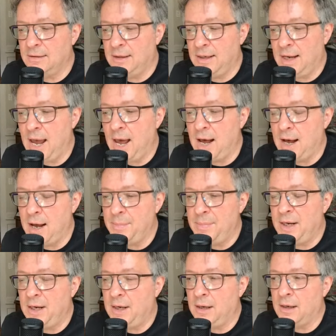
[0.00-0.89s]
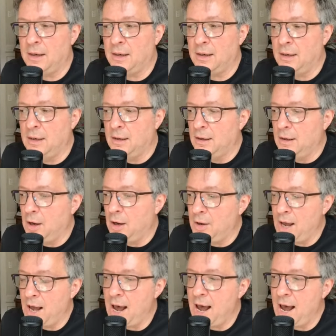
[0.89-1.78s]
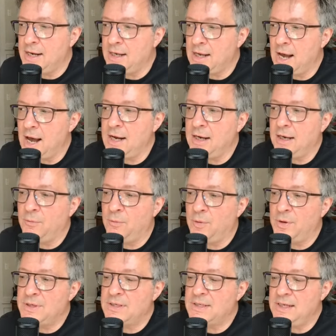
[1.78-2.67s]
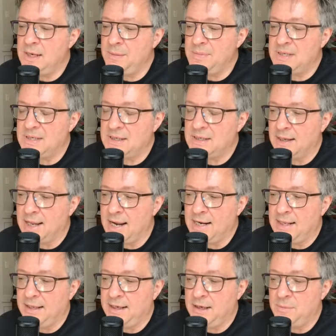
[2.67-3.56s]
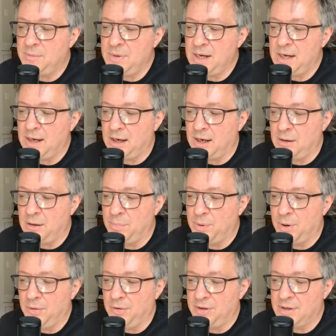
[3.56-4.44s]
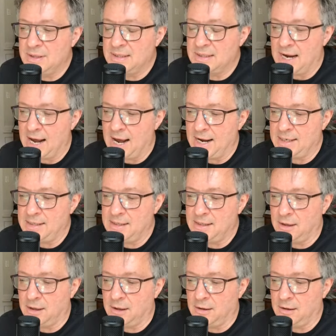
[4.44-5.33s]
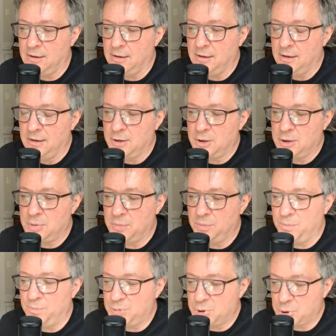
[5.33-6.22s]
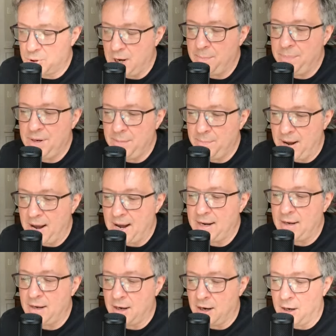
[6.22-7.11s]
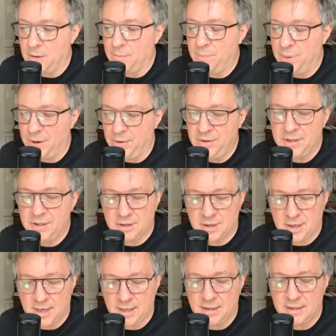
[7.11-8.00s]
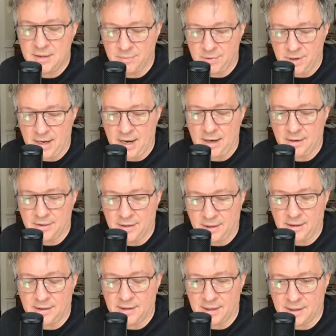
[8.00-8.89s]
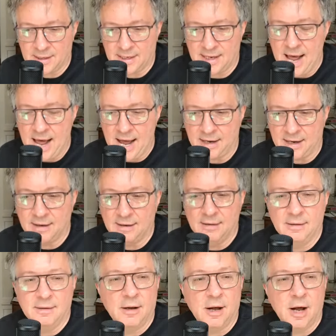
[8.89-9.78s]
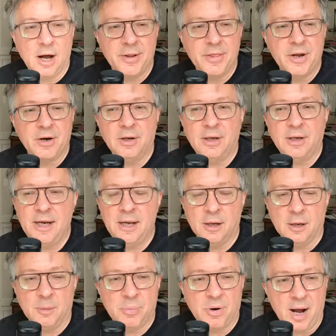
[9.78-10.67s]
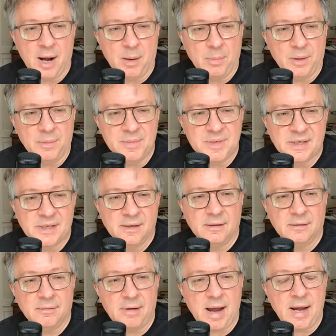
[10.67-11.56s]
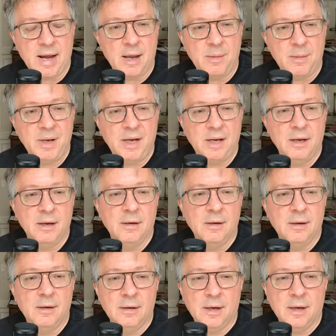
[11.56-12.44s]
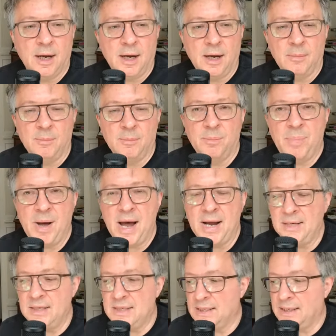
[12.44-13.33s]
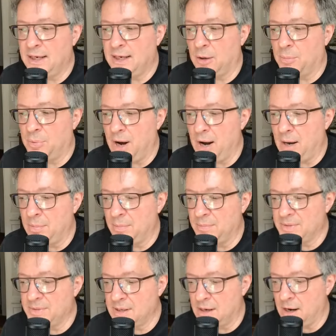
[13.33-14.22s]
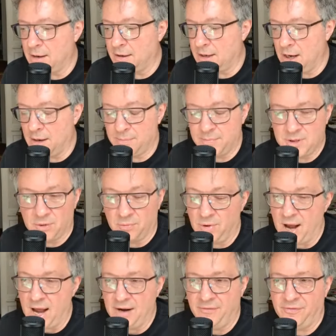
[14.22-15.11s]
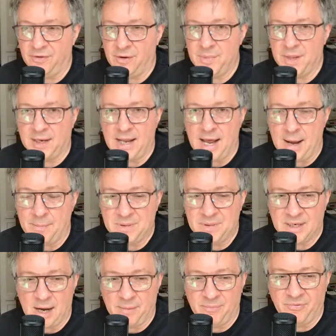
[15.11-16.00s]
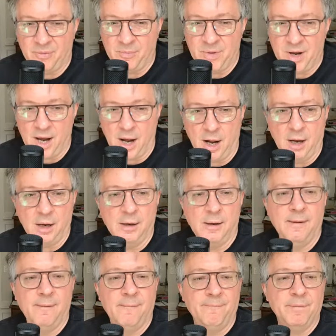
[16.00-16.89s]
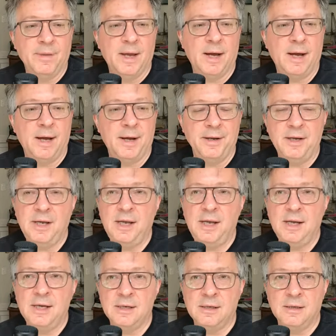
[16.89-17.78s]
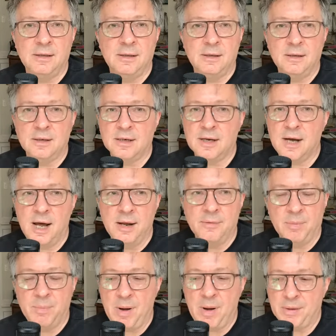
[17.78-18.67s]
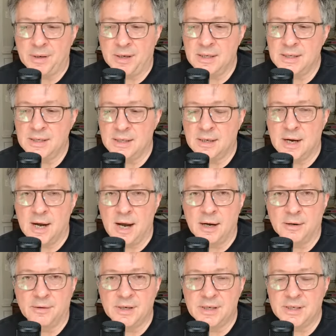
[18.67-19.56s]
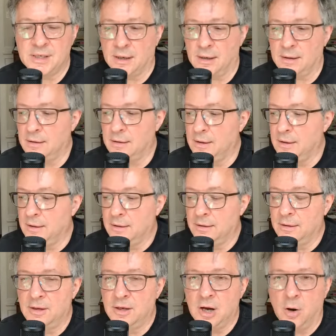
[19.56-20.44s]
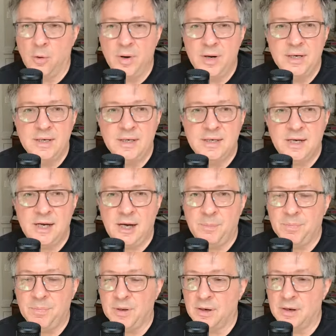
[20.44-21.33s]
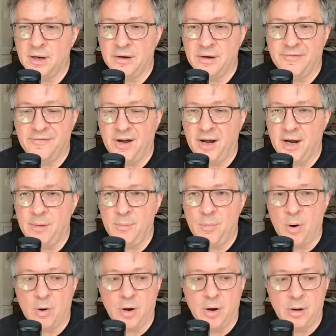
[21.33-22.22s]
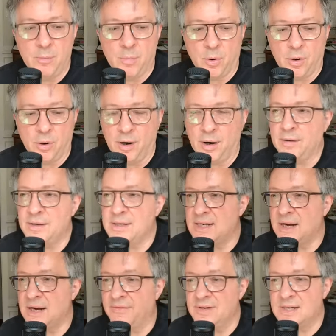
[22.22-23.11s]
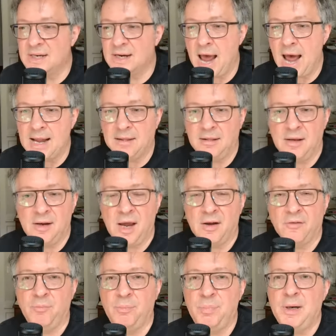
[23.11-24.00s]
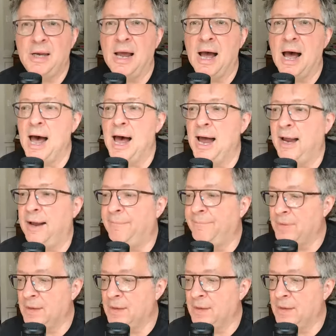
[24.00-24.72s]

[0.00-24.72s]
yeah, I mean, what seems likely to me in both sides here, Trump and Biden are both trying to run out the clock on their legal problems, right? I mean, Biden's legal problems are derived from the laptop from hell. Republicans in Congress are going deep. They're going to find more and more stuff is at the FBI.